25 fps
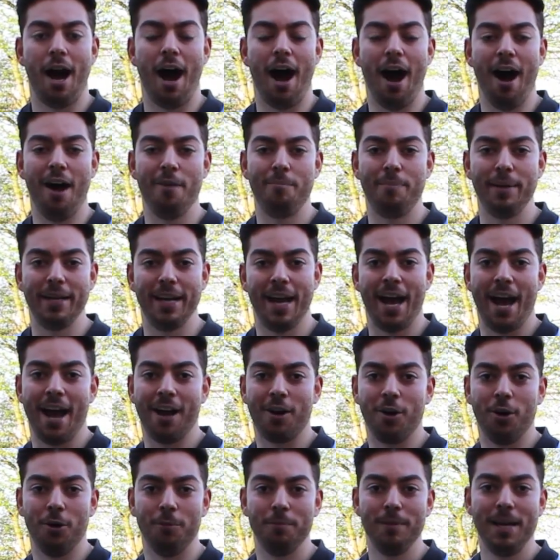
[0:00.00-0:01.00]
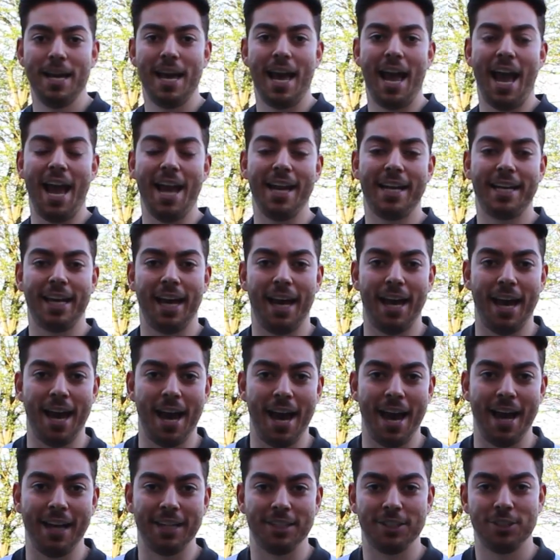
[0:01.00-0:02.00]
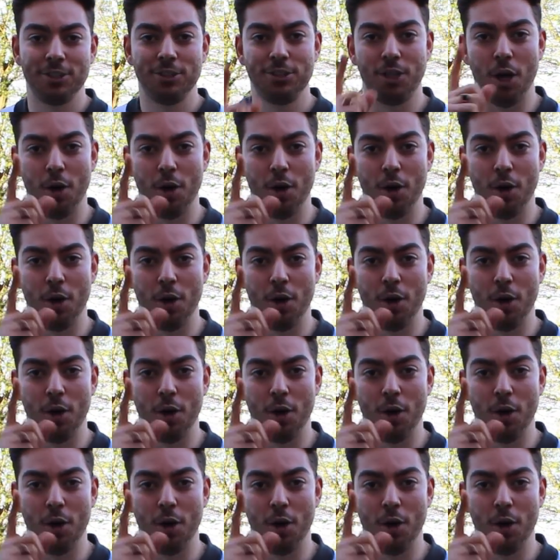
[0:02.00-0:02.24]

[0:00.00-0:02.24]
I've been Hagop, aka Hags.